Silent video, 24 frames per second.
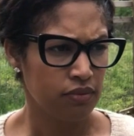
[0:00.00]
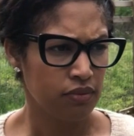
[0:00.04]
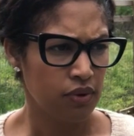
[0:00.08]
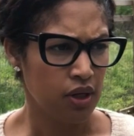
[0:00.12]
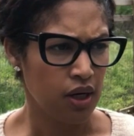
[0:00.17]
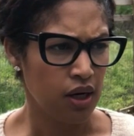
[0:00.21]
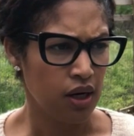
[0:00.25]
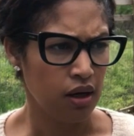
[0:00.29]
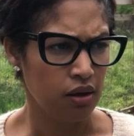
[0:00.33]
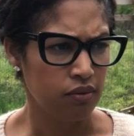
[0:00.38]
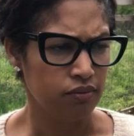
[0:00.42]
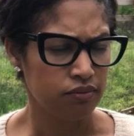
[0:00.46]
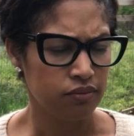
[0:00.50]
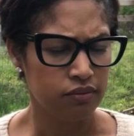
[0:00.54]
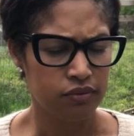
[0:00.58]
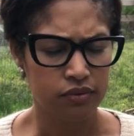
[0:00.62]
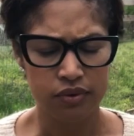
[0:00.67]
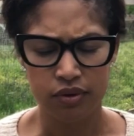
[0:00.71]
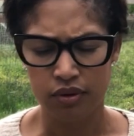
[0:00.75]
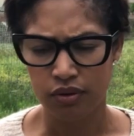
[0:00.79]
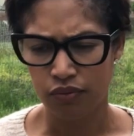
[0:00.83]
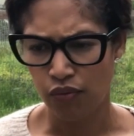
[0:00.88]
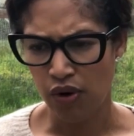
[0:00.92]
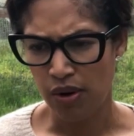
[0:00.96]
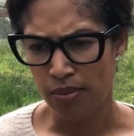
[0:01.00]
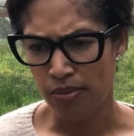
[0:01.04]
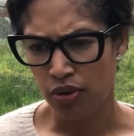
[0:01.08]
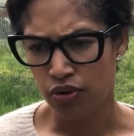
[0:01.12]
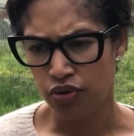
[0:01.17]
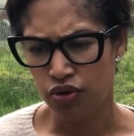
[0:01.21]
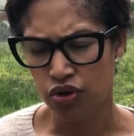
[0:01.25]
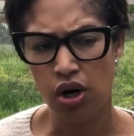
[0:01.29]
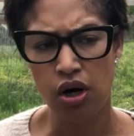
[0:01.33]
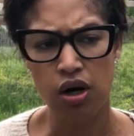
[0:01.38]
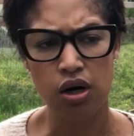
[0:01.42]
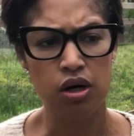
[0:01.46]
uh, rainbow
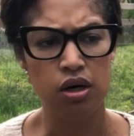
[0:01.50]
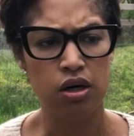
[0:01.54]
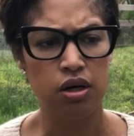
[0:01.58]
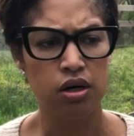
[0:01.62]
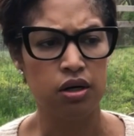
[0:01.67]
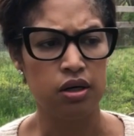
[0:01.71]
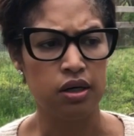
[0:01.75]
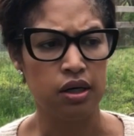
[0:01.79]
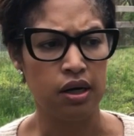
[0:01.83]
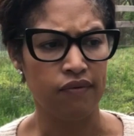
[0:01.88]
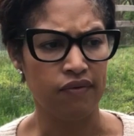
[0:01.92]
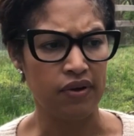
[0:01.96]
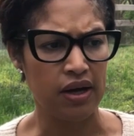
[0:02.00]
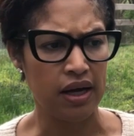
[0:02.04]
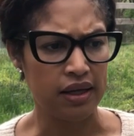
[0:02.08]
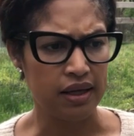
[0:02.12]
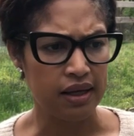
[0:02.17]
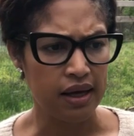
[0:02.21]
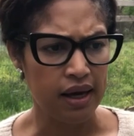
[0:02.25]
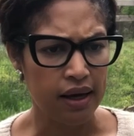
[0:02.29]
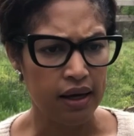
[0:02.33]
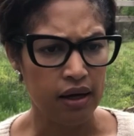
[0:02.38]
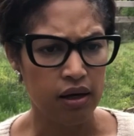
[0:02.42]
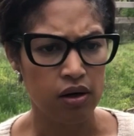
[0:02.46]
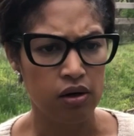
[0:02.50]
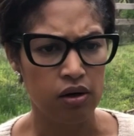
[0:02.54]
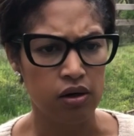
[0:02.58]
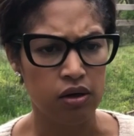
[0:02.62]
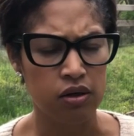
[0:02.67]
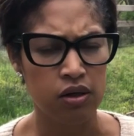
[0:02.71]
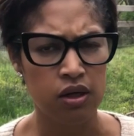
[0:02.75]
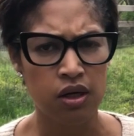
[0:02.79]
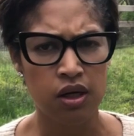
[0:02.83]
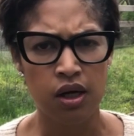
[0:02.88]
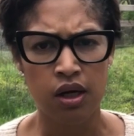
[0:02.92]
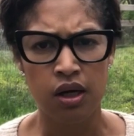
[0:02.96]
chard and I've got
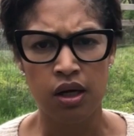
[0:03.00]
kale,